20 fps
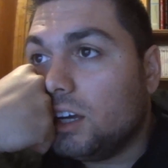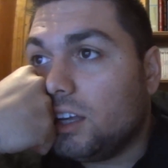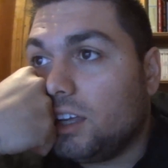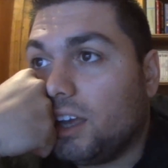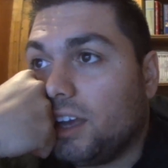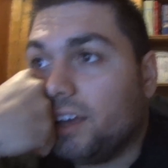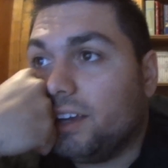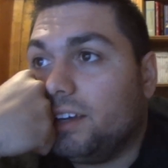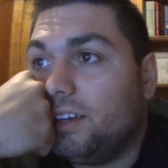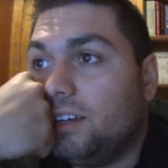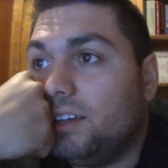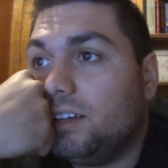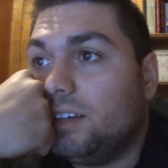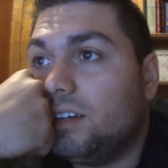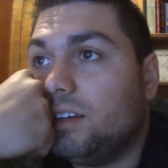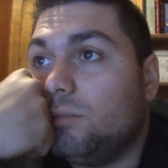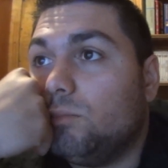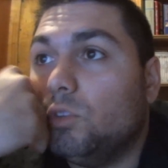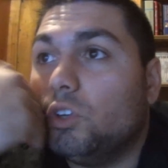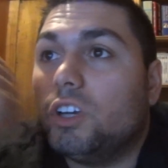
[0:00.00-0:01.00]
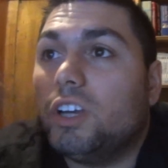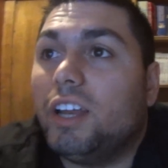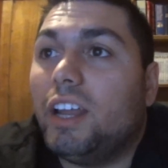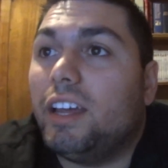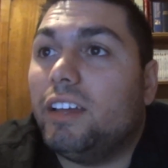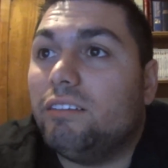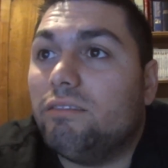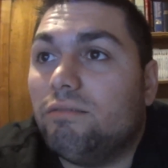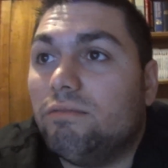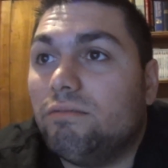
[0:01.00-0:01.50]
yeah, looking
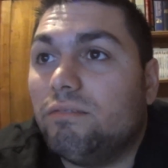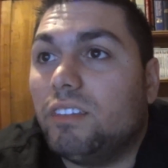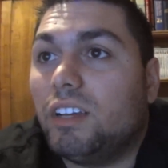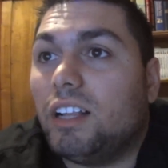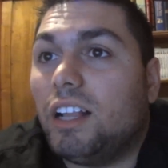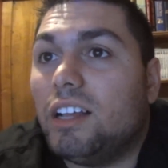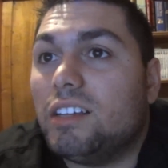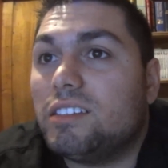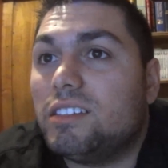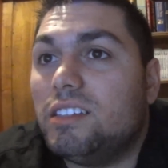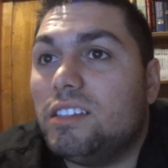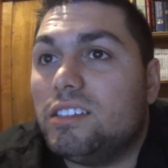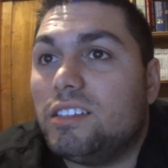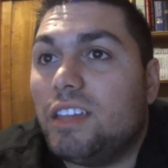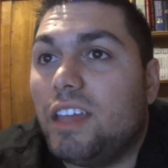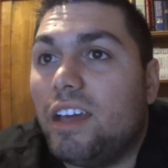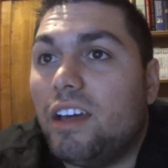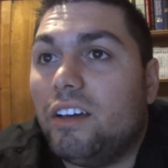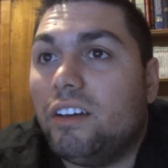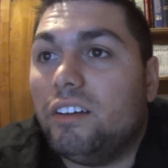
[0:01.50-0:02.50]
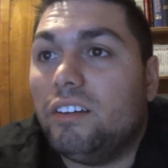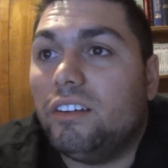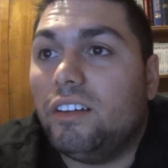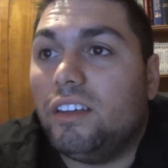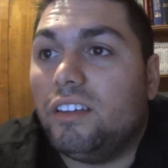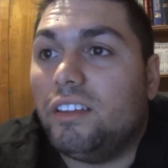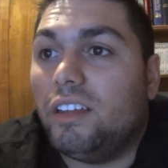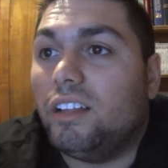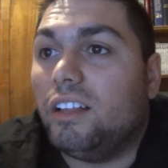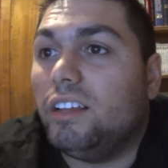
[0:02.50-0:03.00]
at clusters now
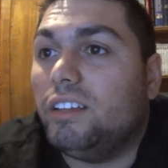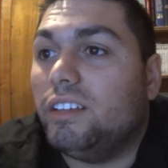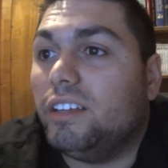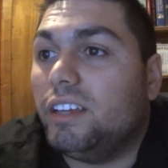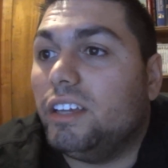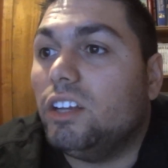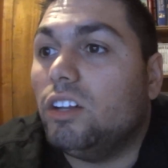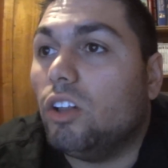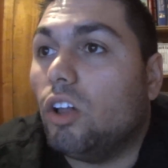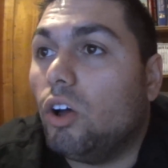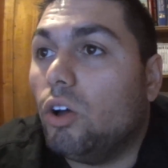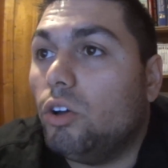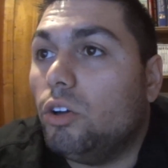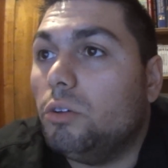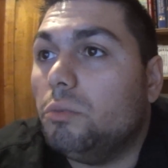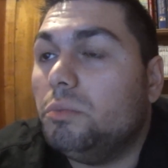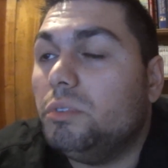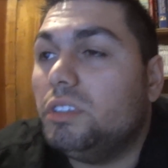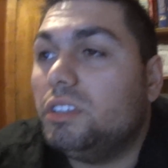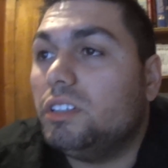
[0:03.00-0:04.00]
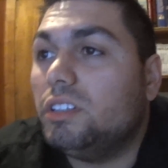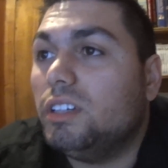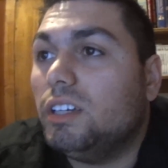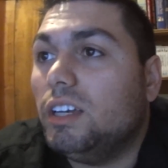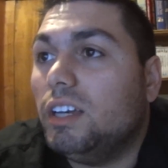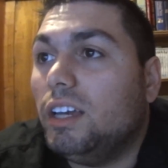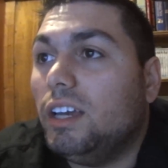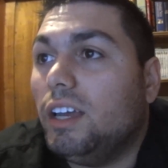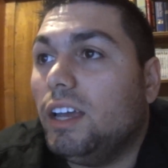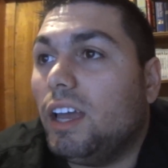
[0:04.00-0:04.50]
and LED globes,
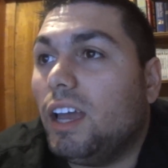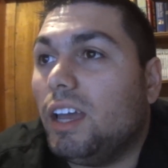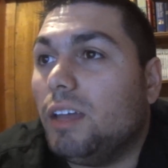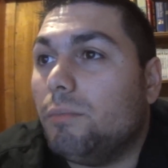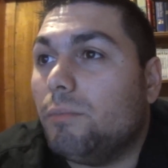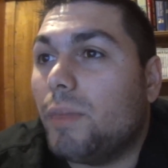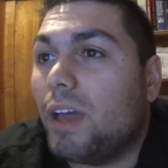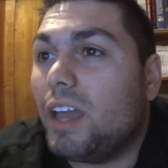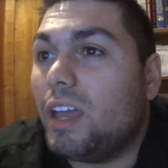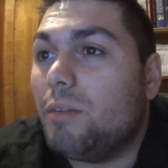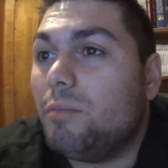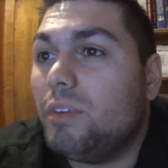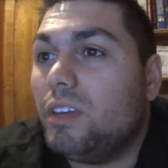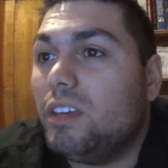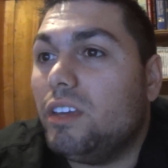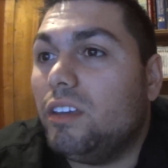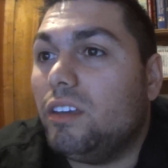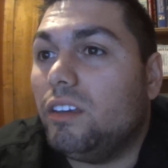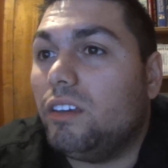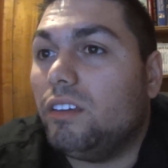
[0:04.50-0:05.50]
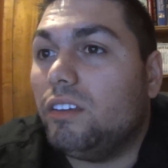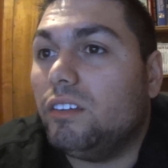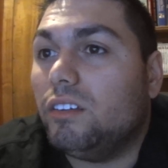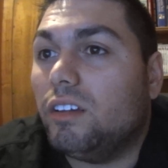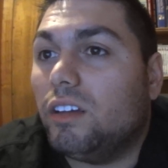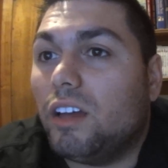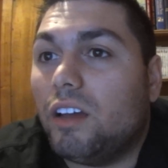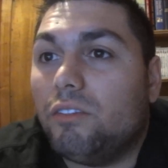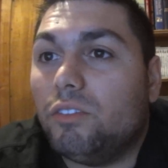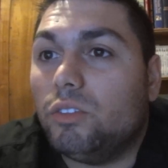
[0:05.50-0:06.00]
and maybe
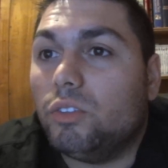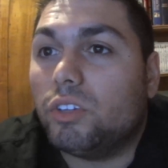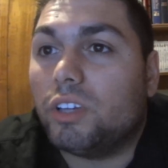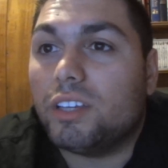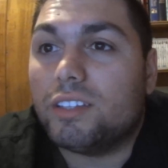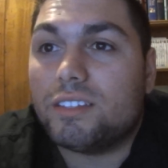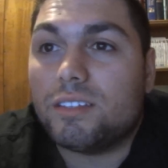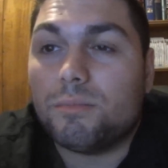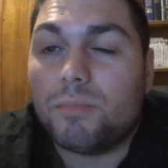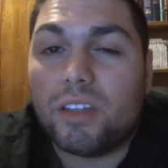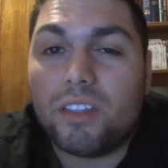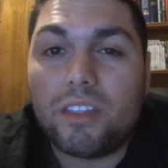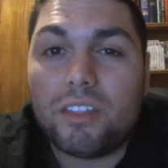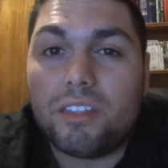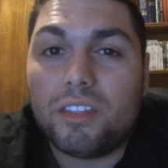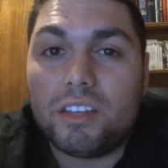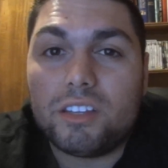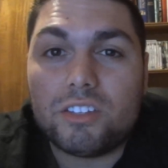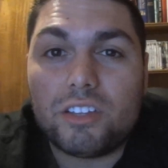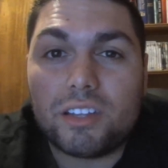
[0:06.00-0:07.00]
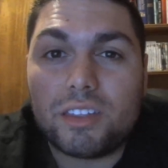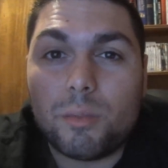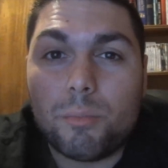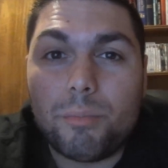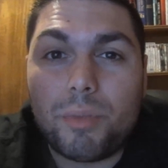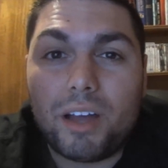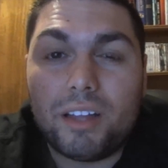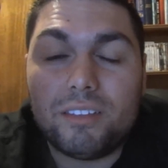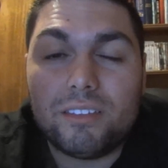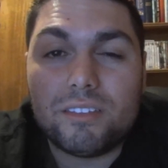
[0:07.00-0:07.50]
have a look at some other things like the
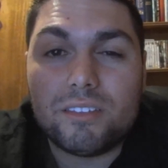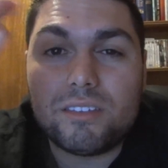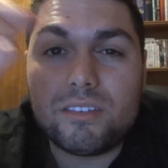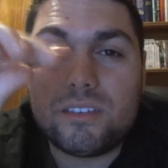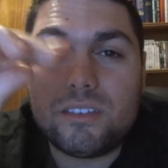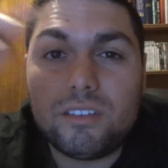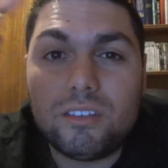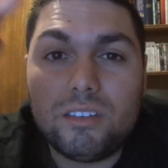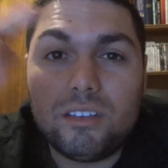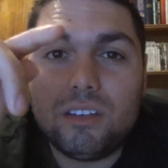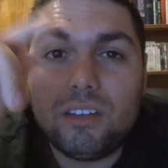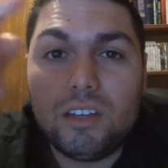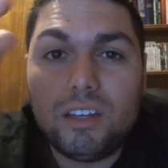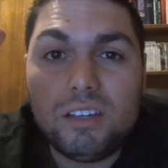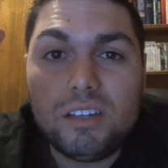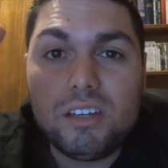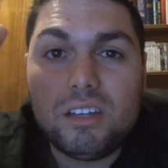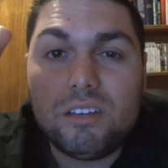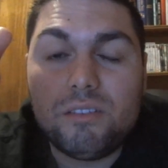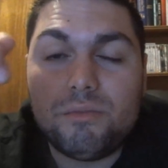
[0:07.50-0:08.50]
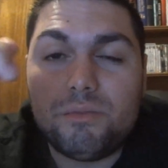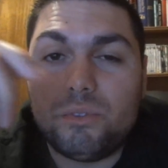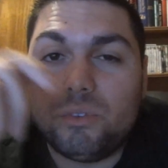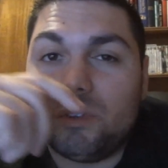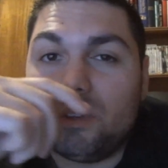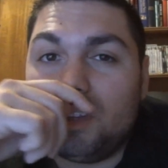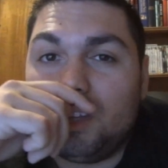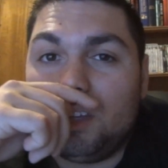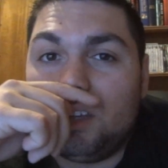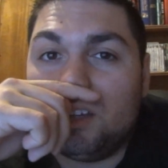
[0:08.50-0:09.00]
buttons
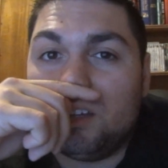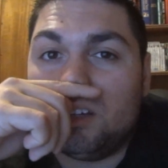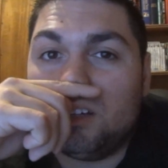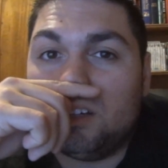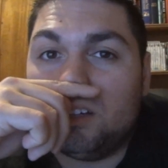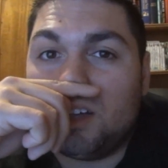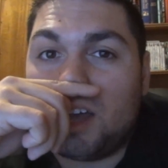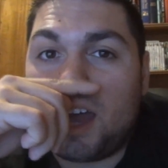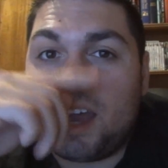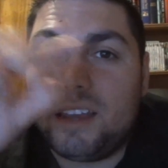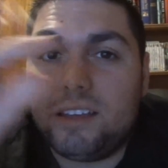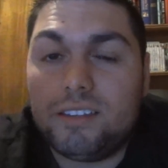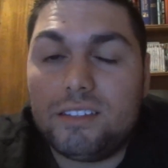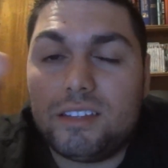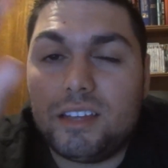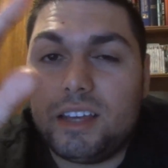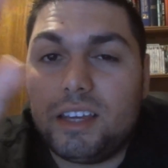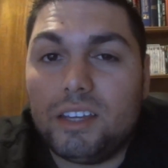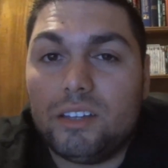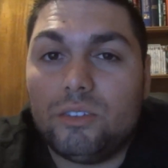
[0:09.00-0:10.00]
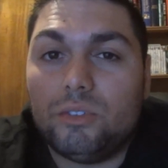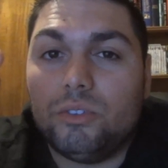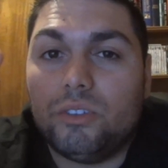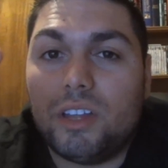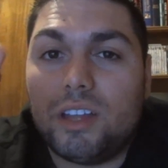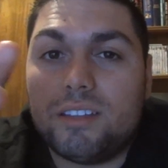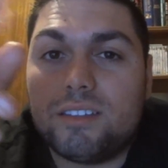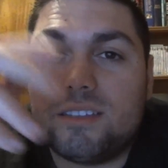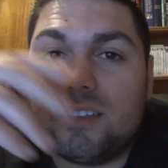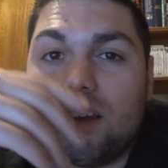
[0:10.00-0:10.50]
for the uh, AC and all
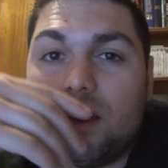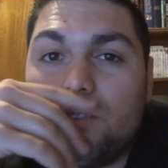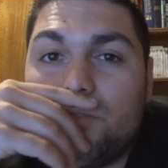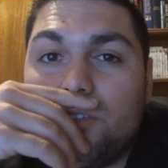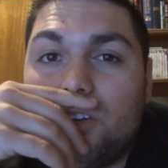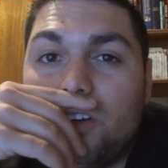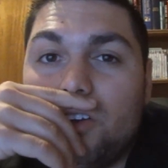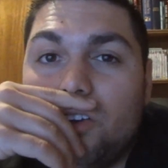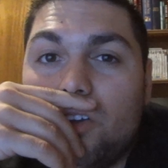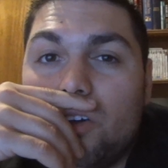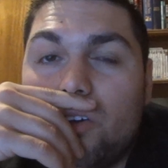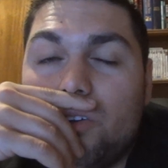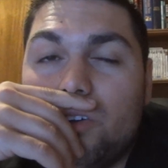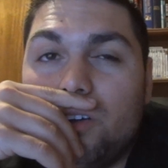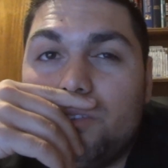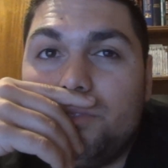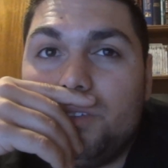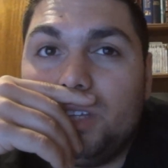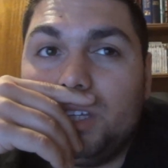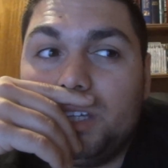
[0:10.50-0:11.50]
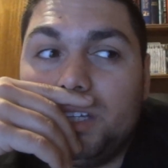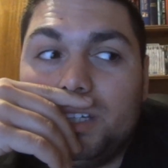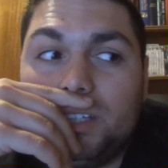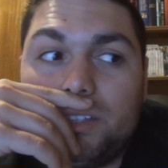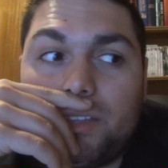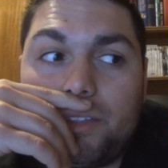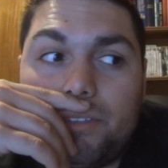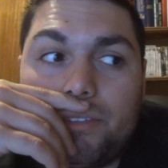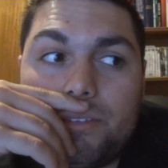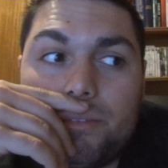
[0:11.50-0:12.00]
that stuff. I know, I think
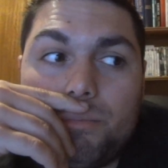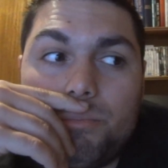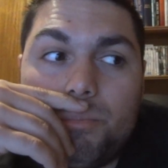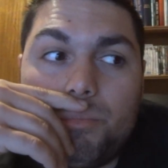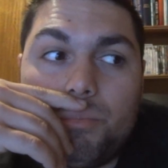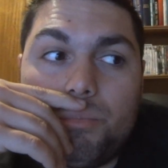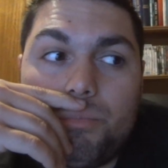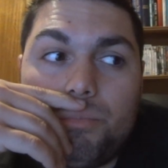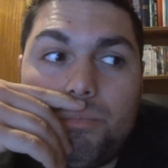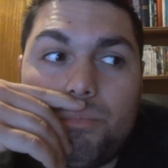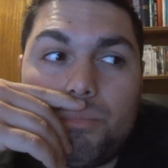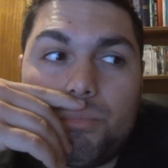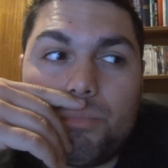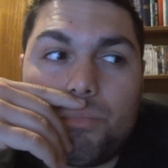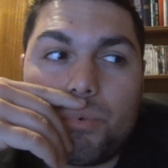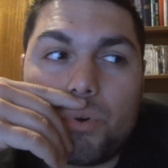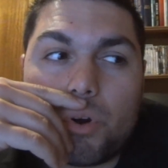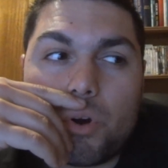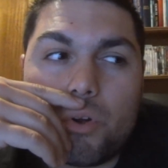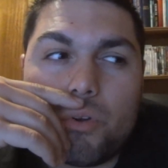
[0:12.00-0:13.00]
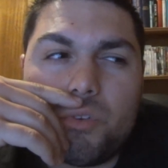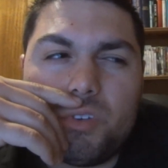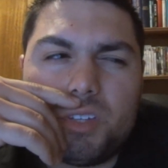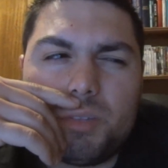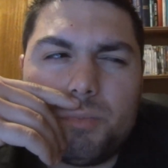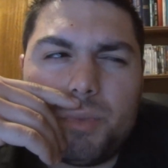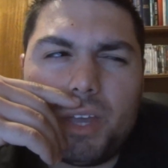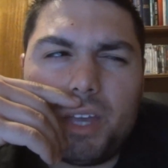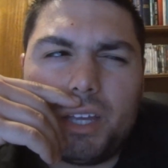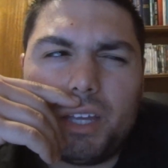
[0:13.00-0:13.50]
it's
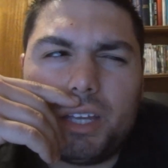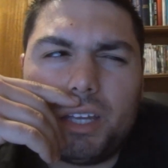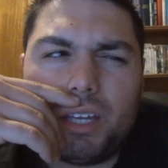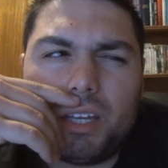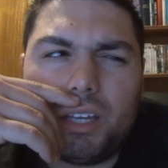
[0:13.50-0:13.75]
ProSpec